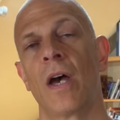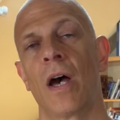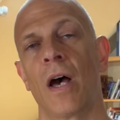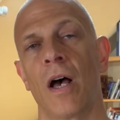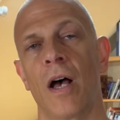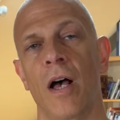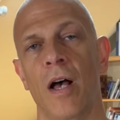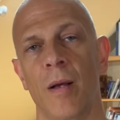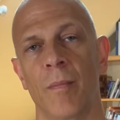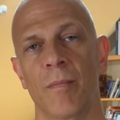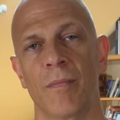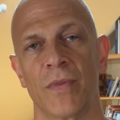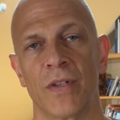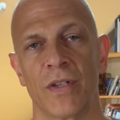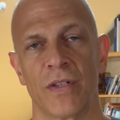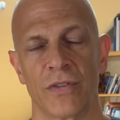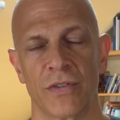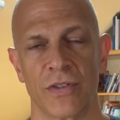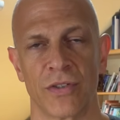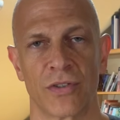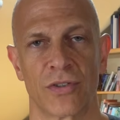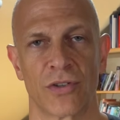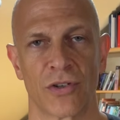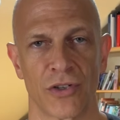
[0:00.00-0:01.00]

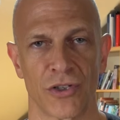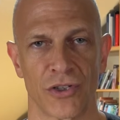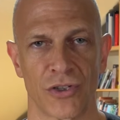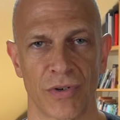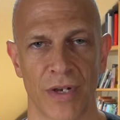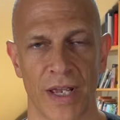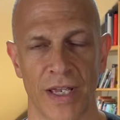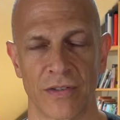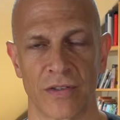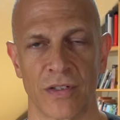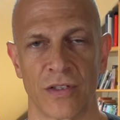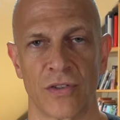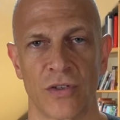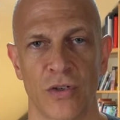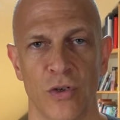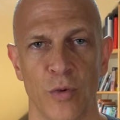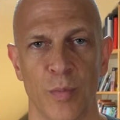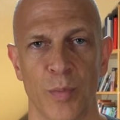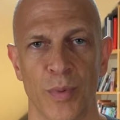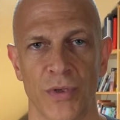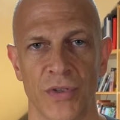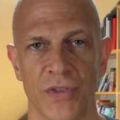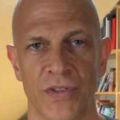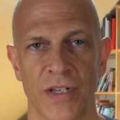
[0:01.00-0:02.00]
The surgery has a
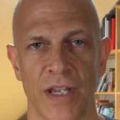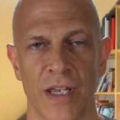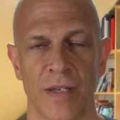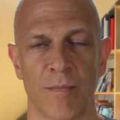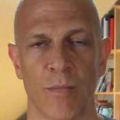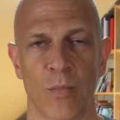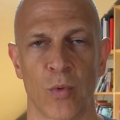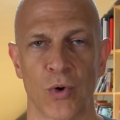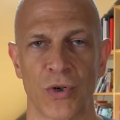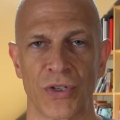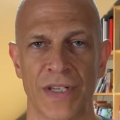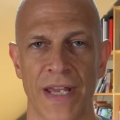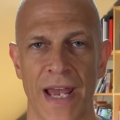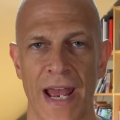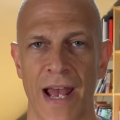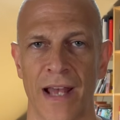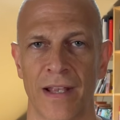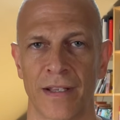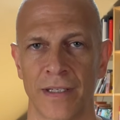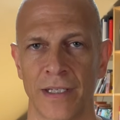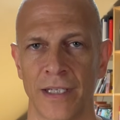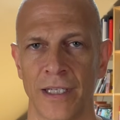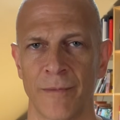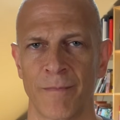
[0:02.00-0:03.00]
2%
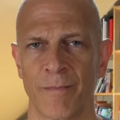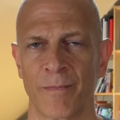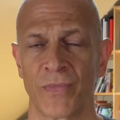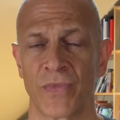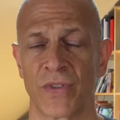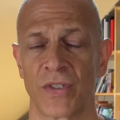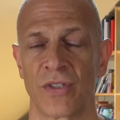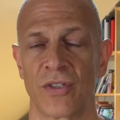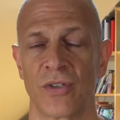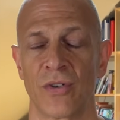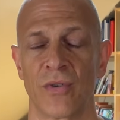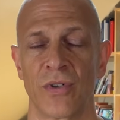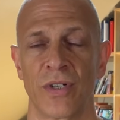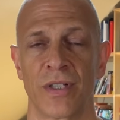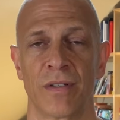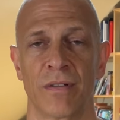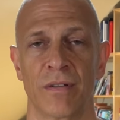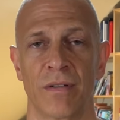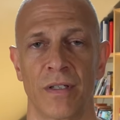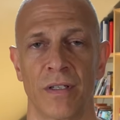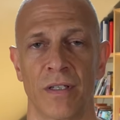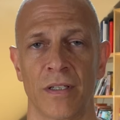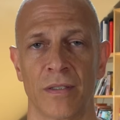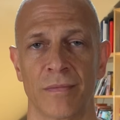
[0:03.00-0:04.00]
mortality to it,
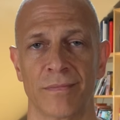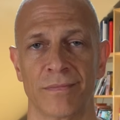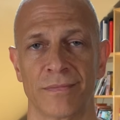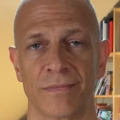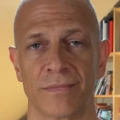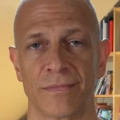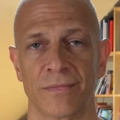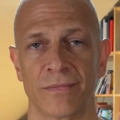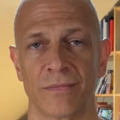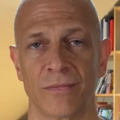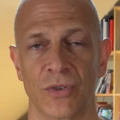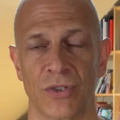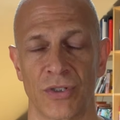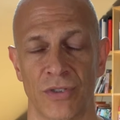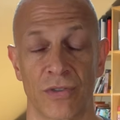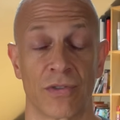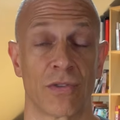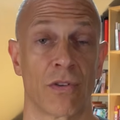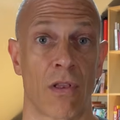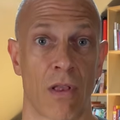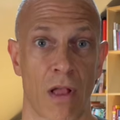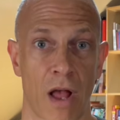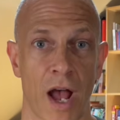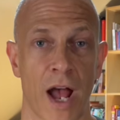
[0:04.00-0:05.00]
which is
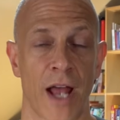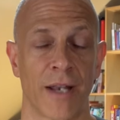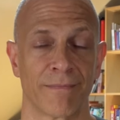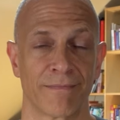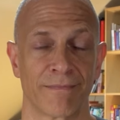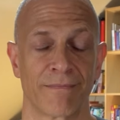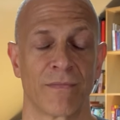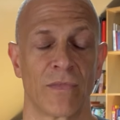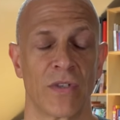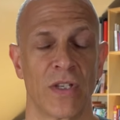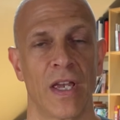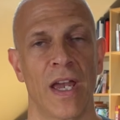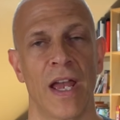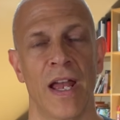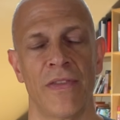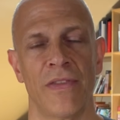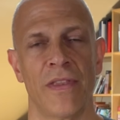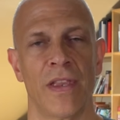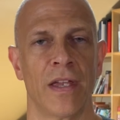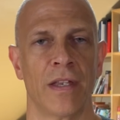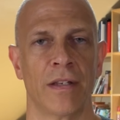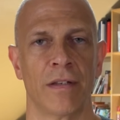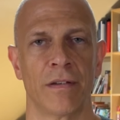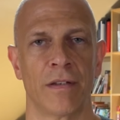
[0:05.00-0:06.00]
a lot.
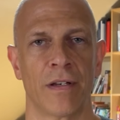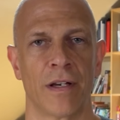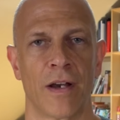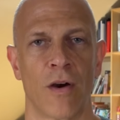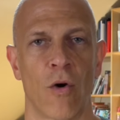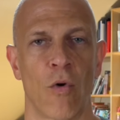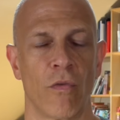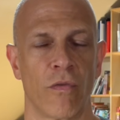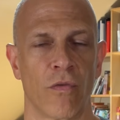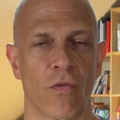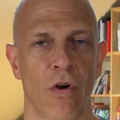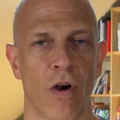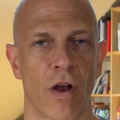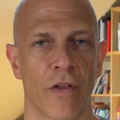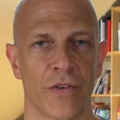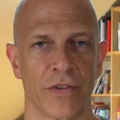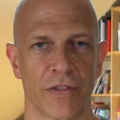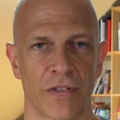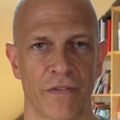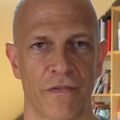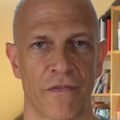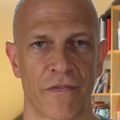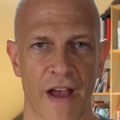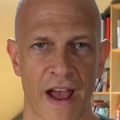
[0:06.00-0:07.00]
And then overall,
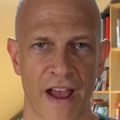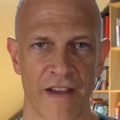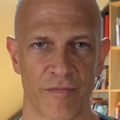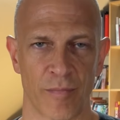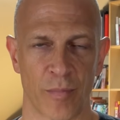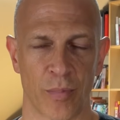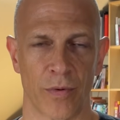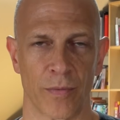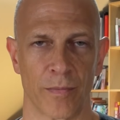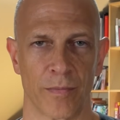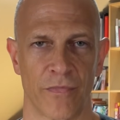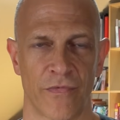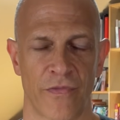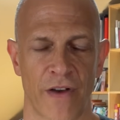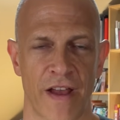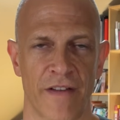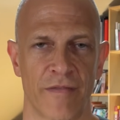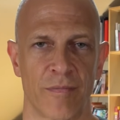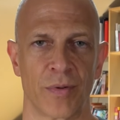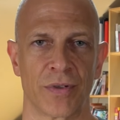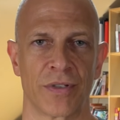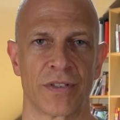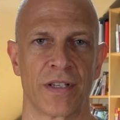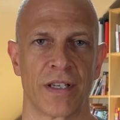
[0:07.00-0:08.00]
there's a
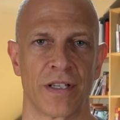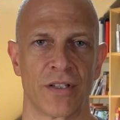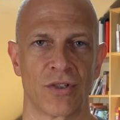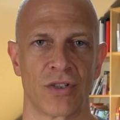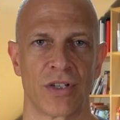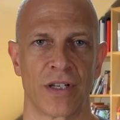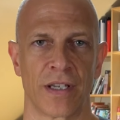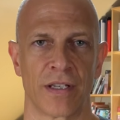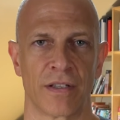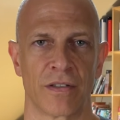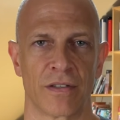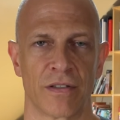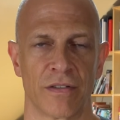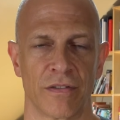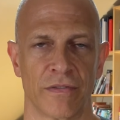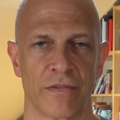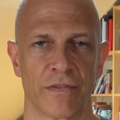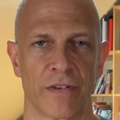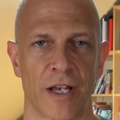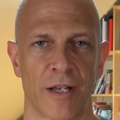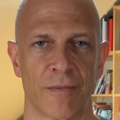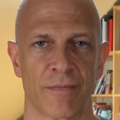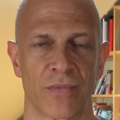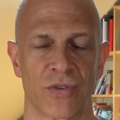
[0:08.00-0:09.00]
5% chance
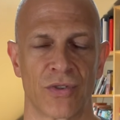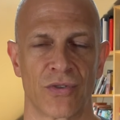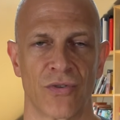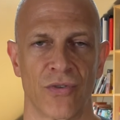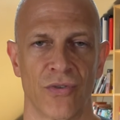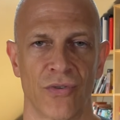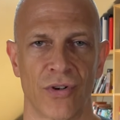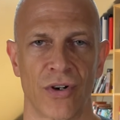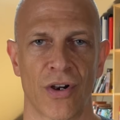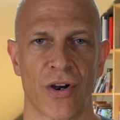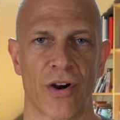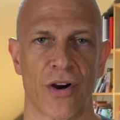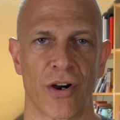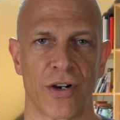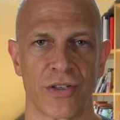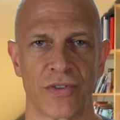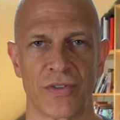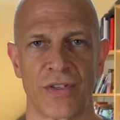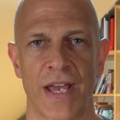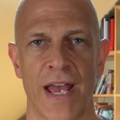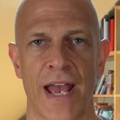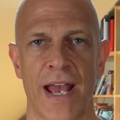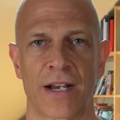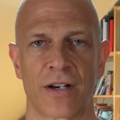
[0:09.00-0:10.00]
of stroke, heart
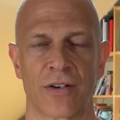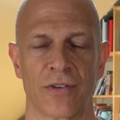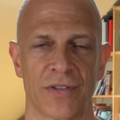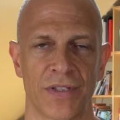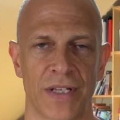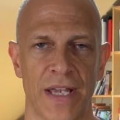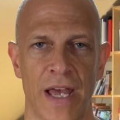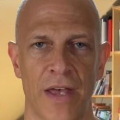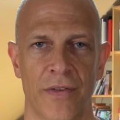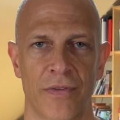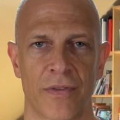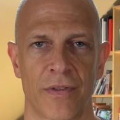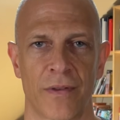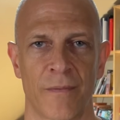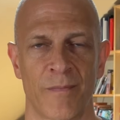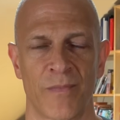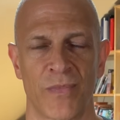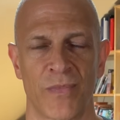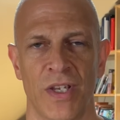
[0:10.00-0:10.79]
attack, or death.